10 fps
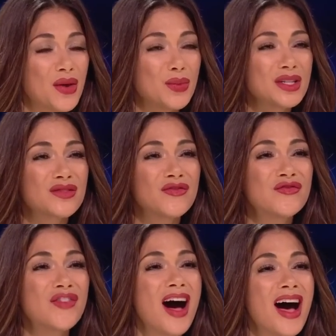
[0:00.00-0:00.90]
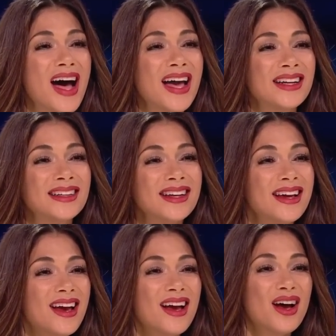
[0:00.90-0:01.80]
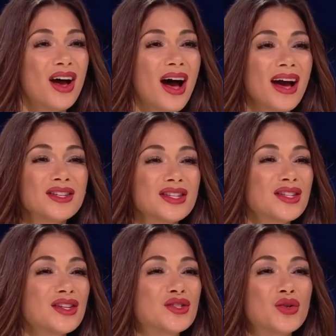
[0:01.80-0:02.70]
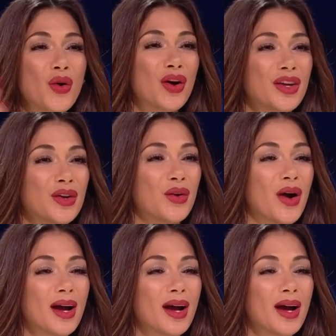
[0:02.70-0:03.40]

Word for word: It was fun. I just adore you.